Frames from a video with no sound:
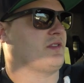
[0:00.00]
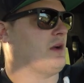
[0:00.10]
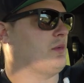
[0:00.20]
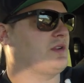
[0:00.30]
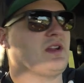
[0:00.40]
And I
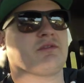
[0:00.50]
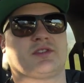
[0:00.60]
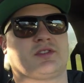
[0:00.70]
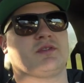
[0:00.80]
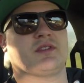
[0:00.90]
would never
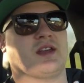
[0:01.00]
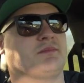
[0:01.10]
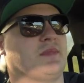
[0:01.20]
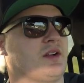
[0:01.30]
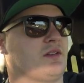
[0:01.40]
do that in
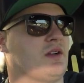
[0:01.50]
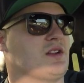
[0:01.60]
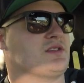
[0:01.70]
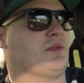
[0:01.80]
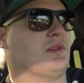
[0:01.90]
my
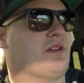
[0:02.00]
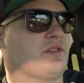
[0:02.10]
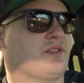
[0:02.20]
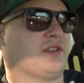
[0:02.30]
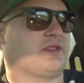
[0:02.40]
garage. I would never
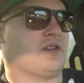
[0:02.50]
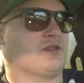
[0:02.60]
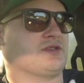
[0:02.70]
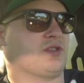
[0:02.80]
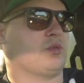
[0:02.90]
sit there
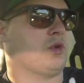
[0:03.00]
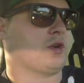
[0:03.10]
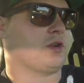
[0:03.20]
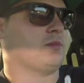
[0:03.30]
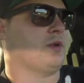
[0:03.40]
and just
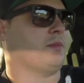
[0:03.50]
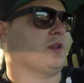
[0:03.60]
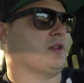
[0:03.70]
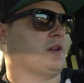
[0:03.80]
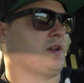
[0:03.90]
work on
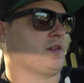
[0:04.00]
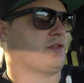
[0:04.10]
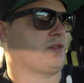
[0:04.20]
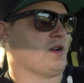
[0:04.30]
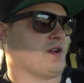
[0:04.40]
mobility and
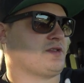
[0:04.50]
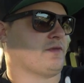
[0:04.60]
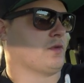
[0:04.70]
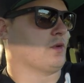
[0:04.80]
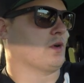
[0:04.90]
stretch
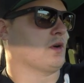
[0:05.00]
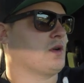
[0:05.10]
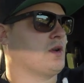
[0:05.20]
for